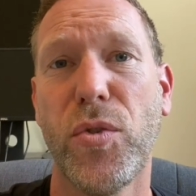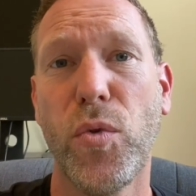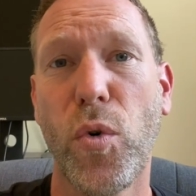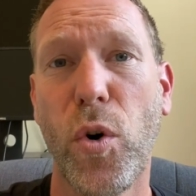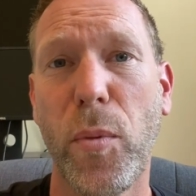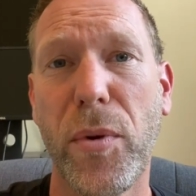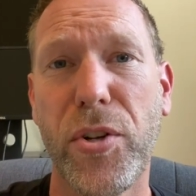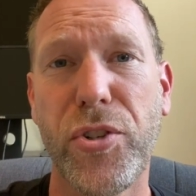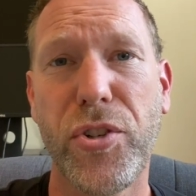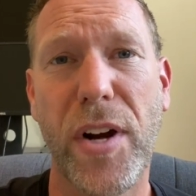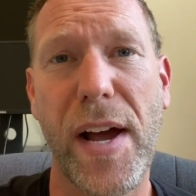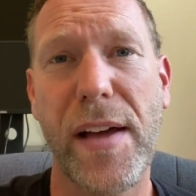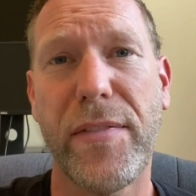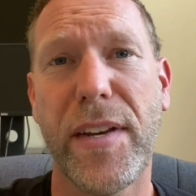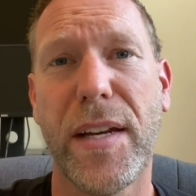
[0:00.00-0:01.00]
normal
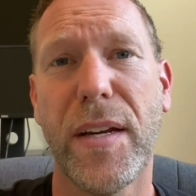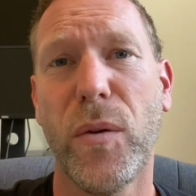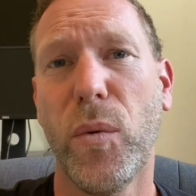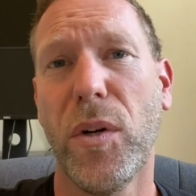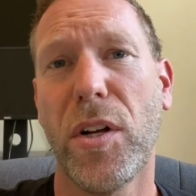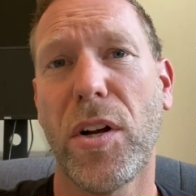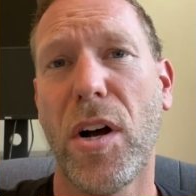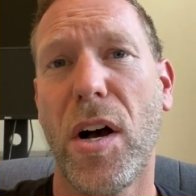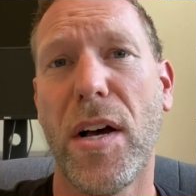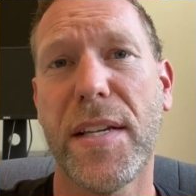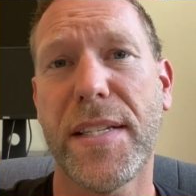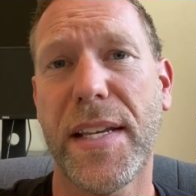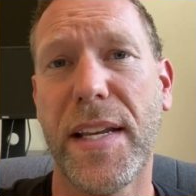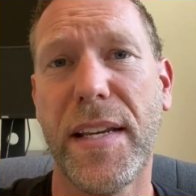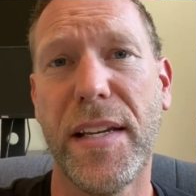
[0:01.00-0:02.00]
driving will
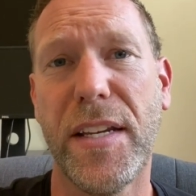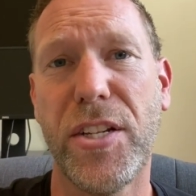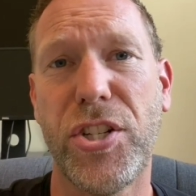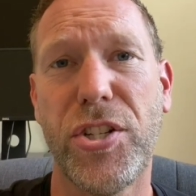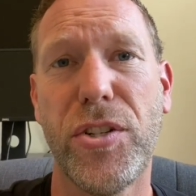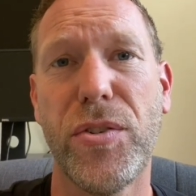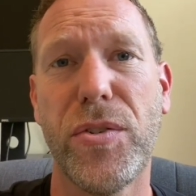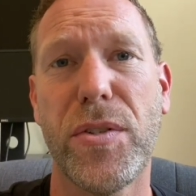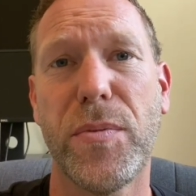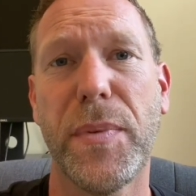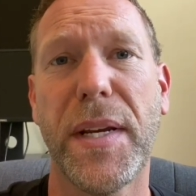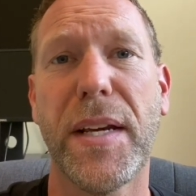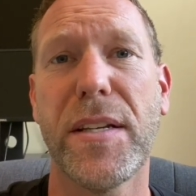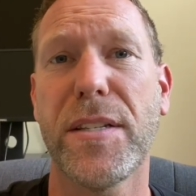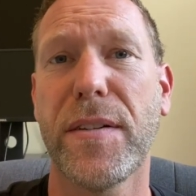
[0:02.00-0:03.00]
cause any issues
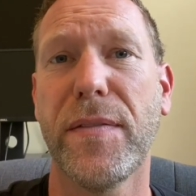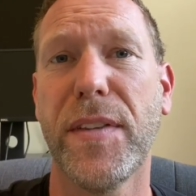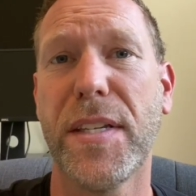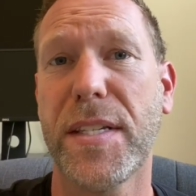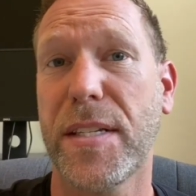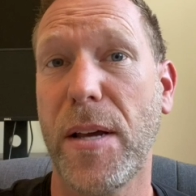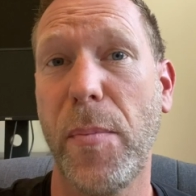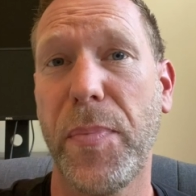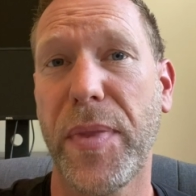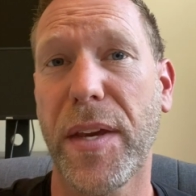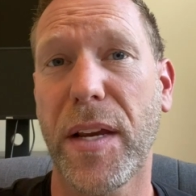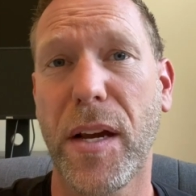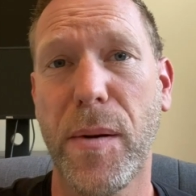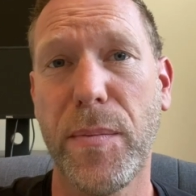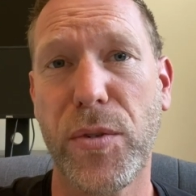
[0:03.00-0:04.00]
because of the sump
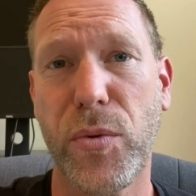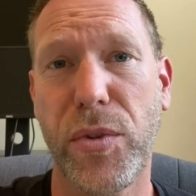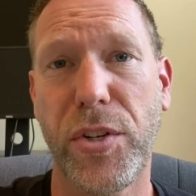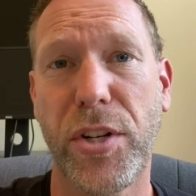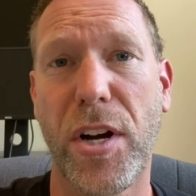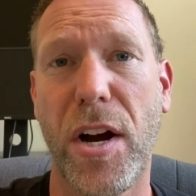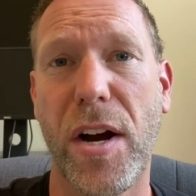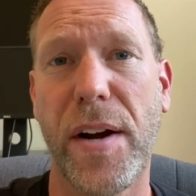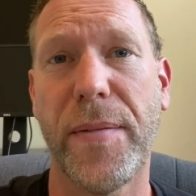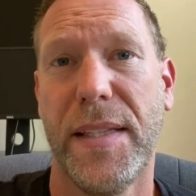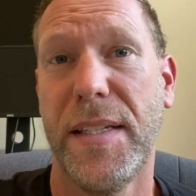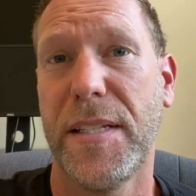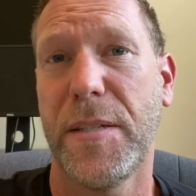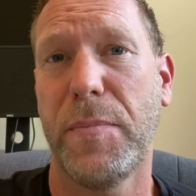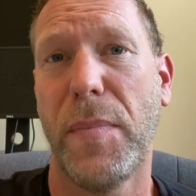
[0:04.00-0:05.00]
that comes with your car.
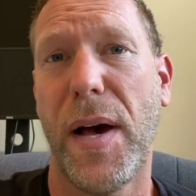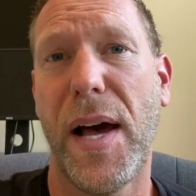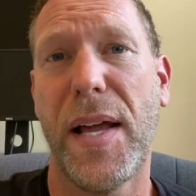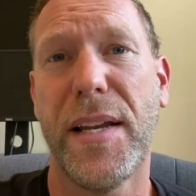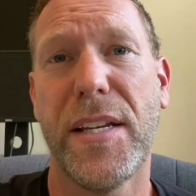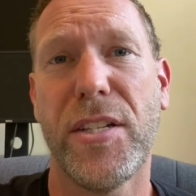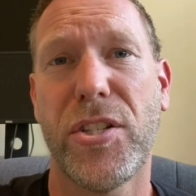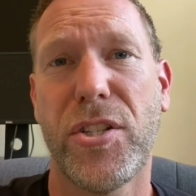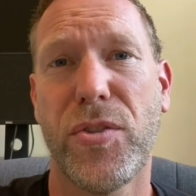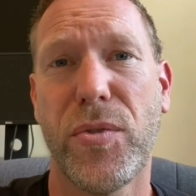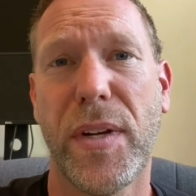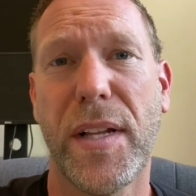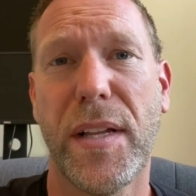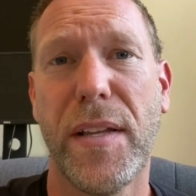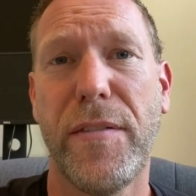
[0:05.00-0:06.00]
This mod is
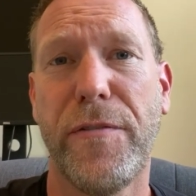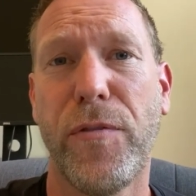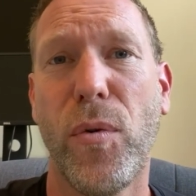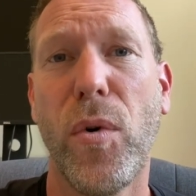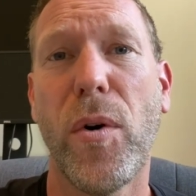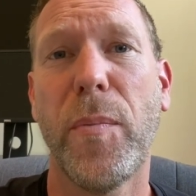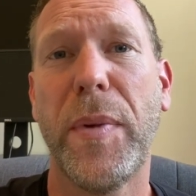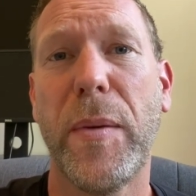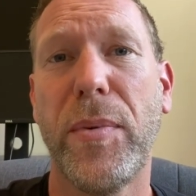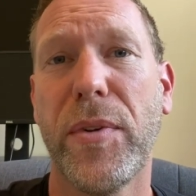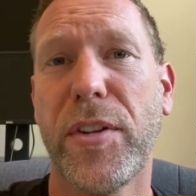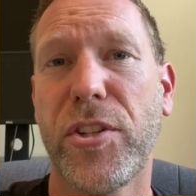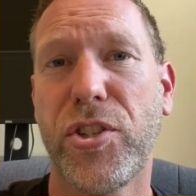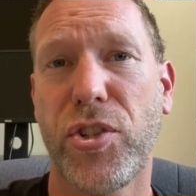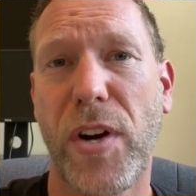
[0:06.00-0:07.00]
strictly for people
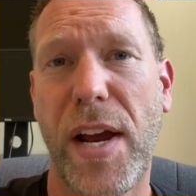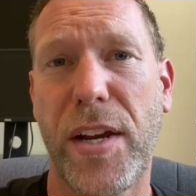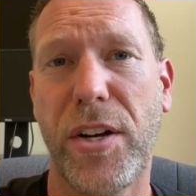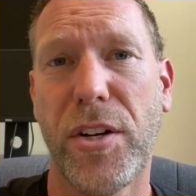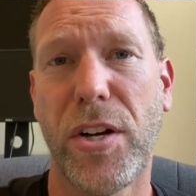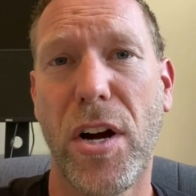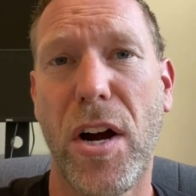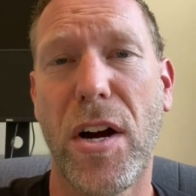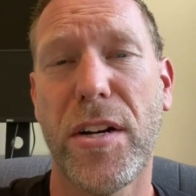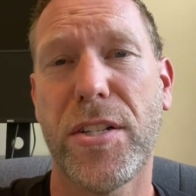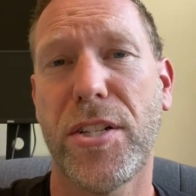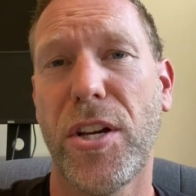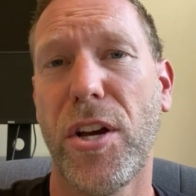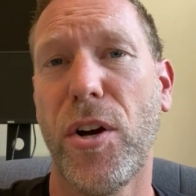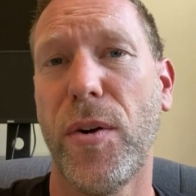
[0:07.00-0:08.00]
that track your car.
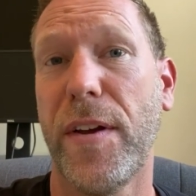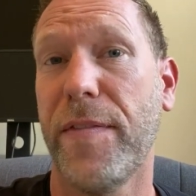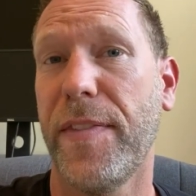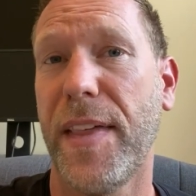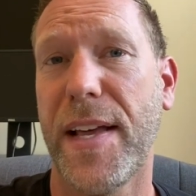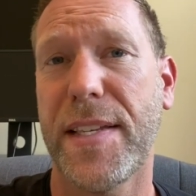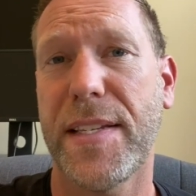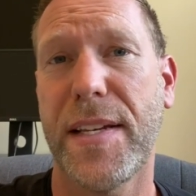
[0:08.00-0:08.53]
So if that's